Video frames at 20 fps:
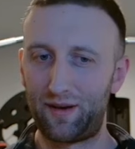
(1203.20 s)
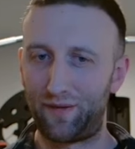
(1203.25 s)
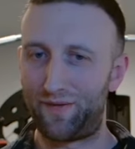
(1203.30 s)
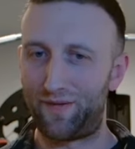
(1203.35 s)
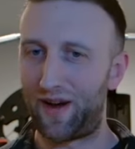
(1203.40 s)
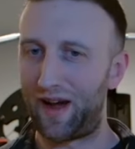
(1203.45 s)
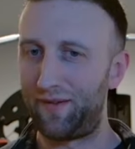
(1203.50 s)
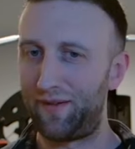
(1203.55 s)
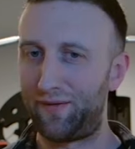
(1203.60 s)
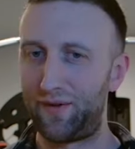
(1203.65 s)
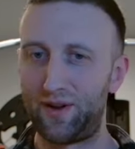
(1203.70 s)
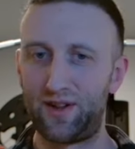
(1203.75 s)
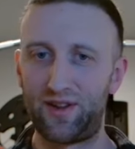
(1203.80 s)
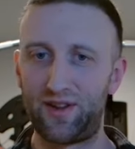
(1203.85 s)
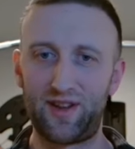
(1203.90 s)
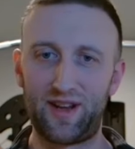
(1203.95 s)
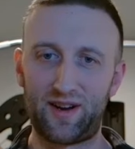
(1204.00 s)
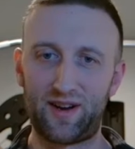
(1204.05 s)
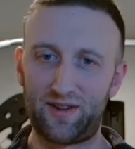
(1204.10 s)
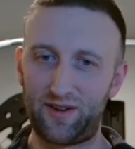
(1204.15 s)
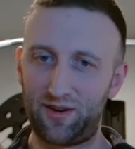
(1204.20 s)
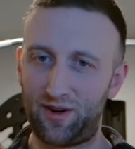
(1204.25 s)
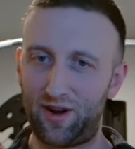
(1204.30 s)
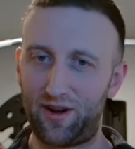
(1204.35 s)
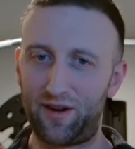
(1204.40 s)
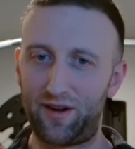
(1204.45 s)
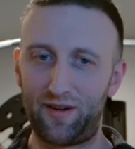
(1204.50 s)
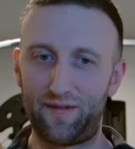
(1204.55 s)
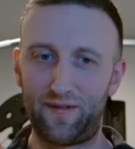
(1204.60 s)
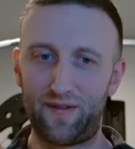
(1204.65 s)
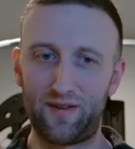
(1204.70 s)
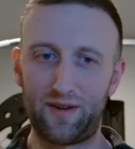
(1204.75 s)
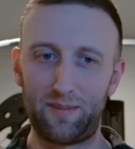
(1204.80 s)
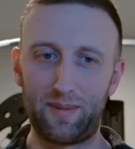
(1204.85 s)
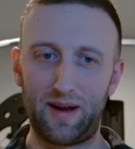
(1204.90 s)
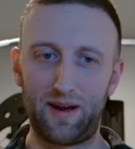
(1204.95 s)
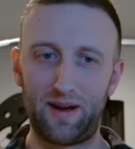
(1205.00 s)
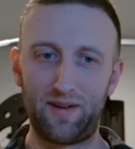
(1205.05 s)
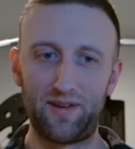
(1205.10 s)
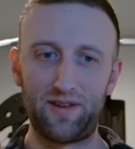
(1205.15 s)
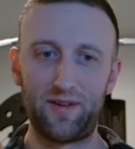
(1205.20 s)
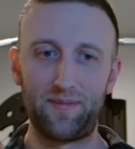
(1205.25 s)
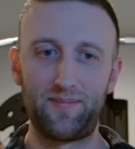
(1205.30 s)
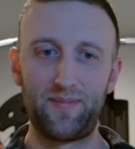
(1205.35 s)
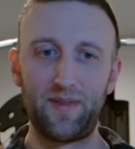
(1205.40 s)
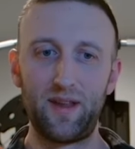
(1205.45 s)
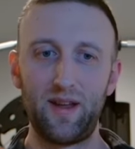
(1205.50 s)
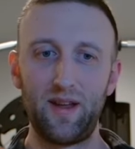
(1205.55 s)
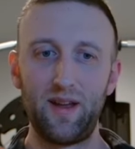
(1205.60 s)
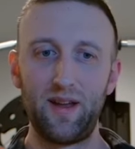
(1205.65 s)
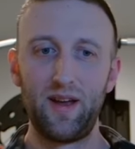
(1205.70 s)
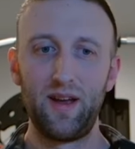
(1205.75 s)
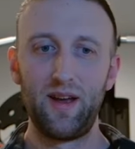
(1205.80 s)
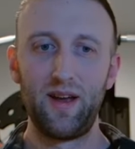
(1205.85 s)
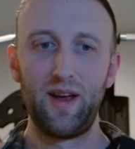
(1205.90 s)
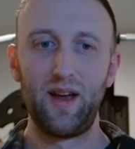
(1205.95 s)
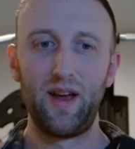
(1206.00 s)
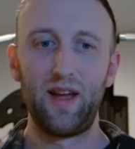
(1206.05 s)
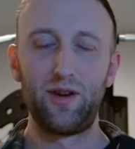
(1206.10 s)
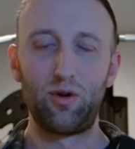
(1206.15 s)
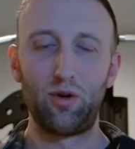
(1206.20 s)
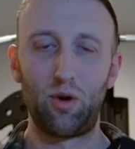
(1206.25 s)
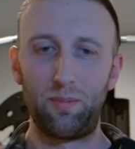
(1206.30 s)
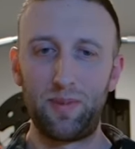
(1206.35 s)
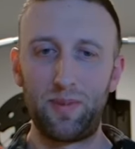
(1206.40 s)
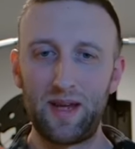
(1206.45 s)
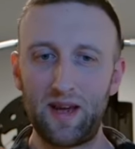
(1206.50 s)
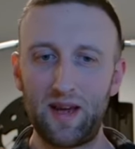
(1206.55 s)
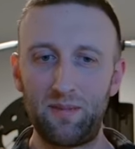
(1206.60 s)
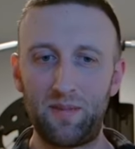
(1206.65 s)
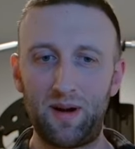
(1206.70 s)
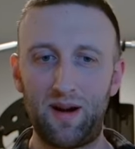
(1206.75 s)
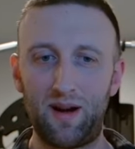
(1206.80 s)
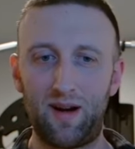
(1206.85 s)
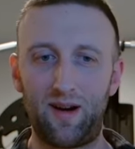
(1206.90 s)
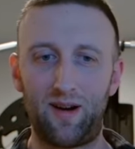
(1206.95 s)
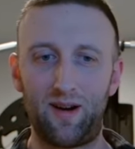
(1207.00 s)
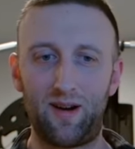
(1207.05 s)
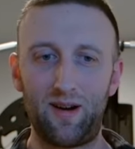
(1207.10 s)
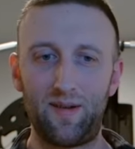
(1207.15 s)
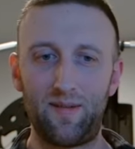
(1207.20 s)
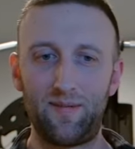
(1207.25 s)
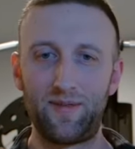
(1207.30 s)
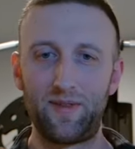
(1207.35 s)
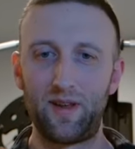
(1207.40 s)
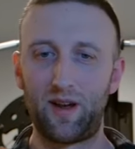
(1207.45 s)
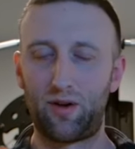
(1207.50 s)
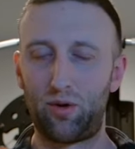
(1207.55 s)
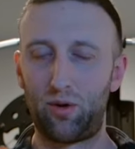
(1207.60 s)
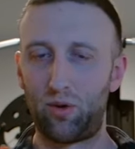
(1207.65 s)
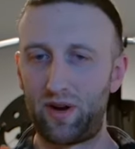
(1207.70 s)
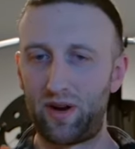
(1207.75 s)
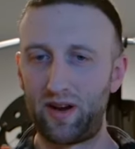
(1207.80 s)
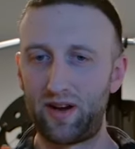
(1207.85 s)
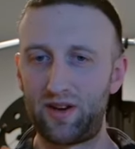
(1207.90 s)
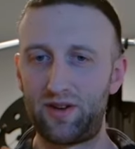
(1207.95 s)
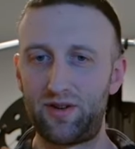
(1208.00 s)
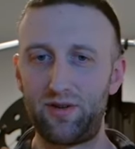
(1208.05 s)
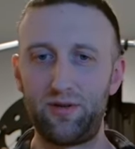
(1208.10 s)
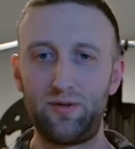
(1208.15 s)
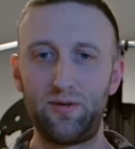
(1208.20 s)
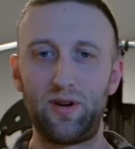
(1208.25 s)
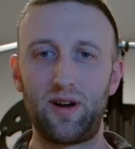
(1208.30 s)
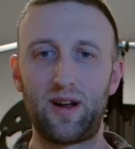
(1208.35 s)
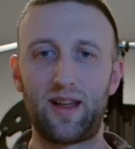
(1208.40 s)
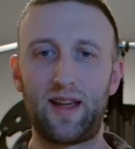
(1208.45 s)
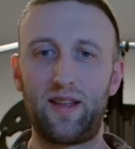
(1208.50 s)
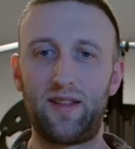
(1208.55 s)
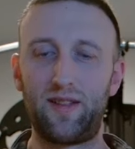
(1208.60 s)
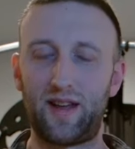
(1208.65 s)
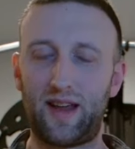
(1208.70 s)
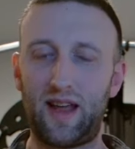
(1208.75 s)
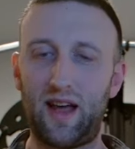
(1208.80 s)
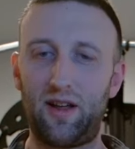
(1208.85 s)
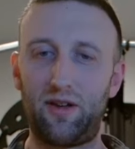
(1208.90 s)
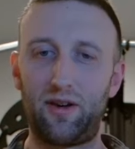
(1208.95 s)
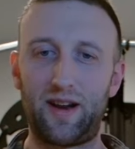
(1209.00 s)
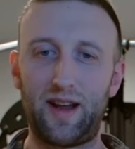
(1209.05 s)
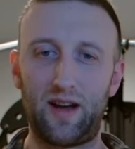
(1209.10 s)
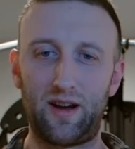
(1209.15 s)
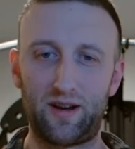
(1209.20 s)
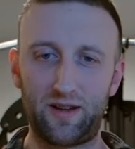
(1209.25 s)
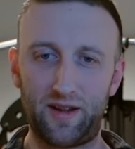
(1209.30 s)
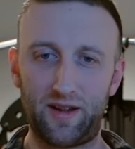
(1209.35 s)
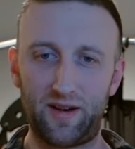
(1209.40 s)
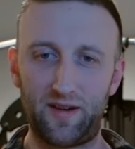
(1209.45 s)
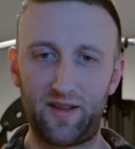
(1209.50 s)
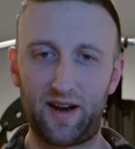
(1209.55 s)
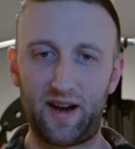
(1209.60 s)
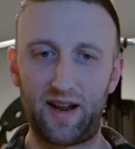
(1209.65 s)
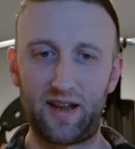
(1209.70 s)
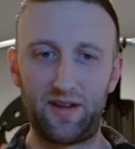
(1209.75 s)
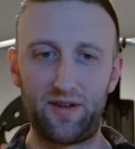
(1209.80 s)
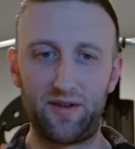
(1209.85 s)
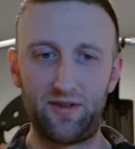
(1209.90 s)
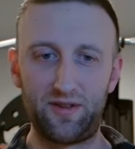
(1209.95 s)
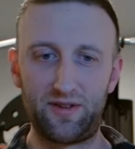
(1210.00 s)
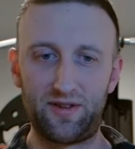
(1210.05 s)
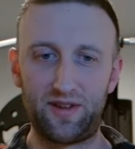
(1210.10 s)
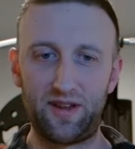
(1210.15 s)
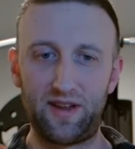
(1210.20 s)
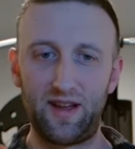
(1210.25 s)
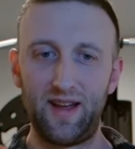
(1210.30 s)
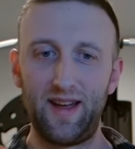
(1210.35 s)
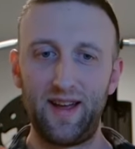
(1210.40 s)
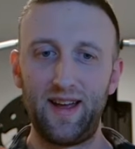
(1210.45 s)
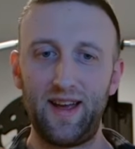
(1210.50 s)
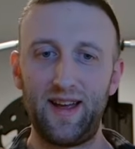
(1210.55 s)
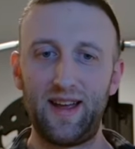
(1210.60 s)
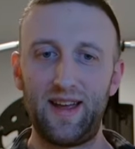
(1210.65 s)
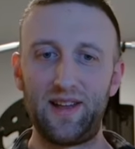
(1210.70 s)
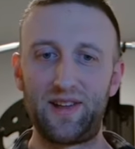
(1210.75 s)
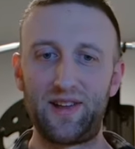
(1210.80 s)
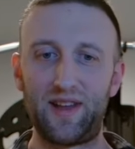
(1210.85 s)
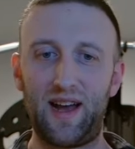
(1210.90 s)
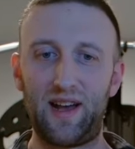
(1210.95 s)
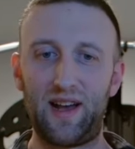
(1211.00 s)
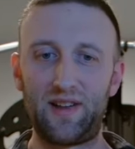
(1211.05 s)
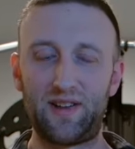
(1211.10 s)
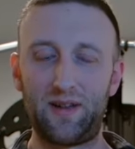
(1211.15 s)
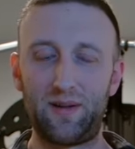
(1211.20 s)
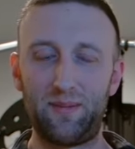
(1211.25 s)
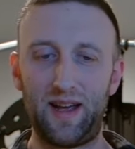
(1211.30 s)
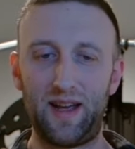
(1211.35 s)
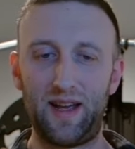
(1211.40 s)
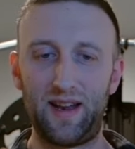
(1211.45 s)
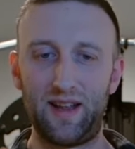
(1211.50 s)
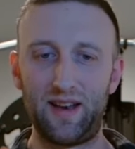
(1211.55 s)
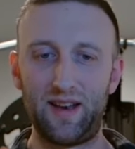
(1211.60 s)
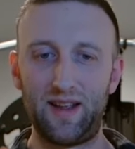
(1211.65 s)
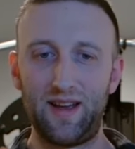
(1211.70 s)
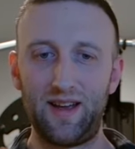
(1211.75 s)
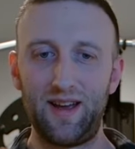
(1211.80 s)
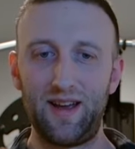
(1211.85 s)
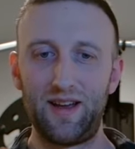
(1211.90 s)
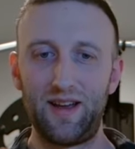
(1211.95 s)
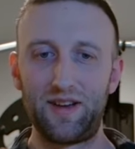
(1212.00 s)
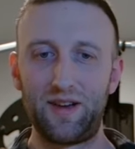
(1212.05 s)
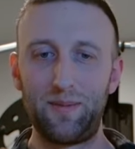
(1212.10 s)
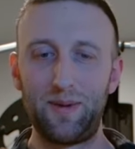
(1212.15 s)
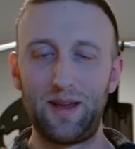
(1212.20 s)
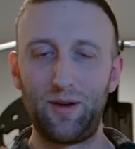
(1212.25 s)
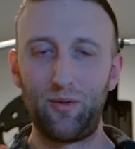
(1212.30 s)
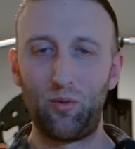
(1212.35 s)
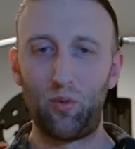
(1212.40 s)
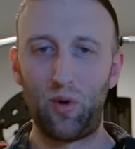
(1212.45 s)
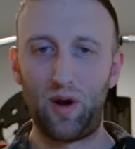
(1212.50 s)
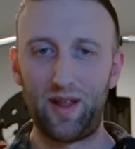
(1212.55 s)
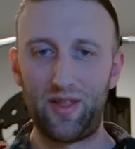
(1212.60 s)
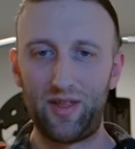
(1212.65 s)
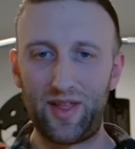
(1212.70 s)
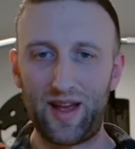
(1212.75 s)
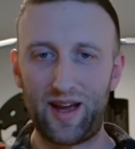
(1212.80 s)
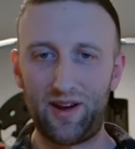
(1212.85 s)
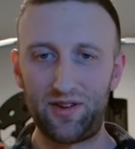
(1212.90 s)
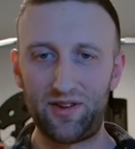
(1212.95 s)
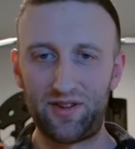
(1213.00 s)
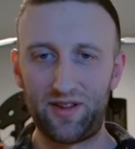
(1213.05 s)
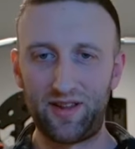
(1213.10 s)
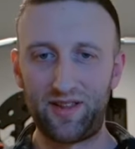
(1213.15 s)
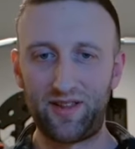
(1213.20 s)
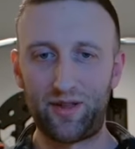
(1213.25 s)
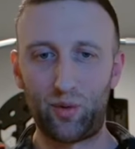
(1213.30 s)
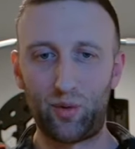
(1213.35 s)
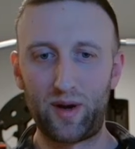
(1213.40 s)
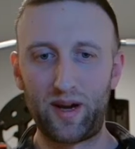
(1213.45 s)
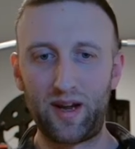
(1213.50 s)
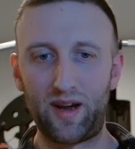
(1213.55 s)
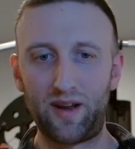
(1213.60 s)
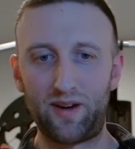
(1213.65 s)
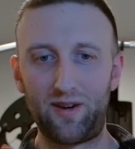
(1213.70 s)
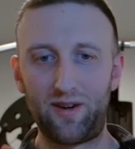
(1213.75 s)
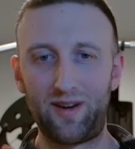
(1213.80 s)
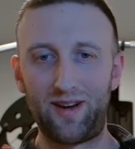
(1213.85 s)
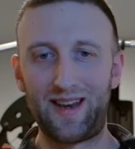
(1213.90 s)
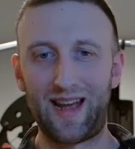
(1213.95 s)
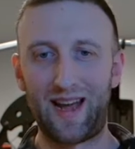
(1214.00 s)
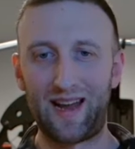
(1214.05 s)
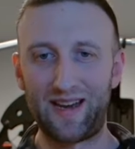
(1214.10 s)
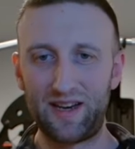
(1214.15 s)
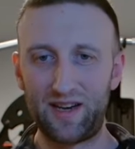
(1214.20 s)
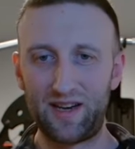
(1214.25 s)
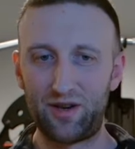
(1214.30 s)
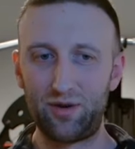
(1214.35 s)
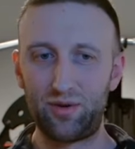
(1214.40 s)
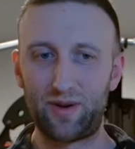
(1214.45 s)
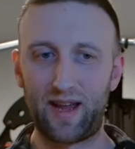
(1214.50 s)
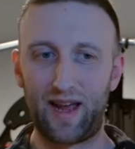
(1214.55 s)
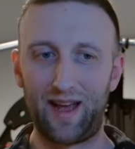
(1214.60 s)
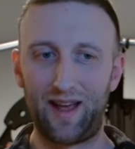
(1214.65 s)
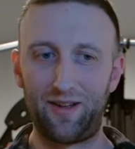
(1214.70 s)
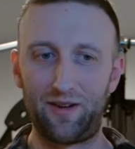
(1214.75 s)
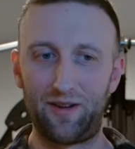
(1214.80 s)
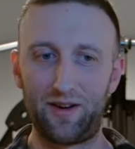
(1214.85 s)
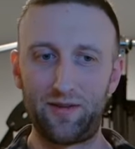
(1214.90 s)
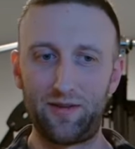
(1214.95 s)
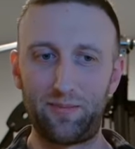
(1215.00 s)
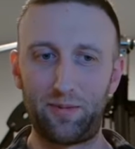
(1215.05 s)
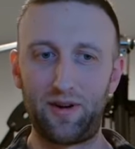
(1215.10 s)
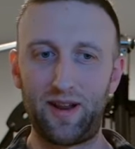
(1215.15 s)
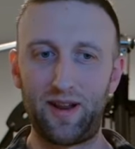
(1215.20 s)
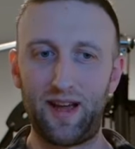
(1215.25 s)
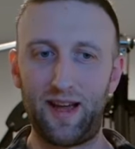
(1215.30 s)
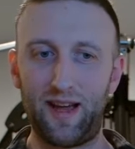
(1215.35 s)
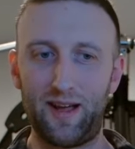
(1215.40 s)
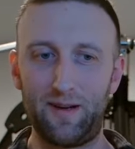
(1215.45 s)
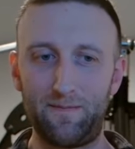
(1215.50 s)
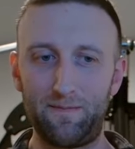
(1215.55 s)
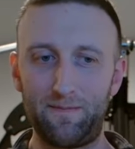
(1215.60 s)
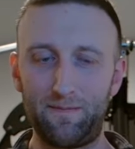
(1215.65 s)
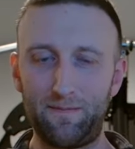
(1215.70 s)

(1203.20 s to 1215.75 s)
you're 5'6", you're 150 pounds. Your BMR, according to the calorie calculator that I used, is estimated to be 1,392 calories per day.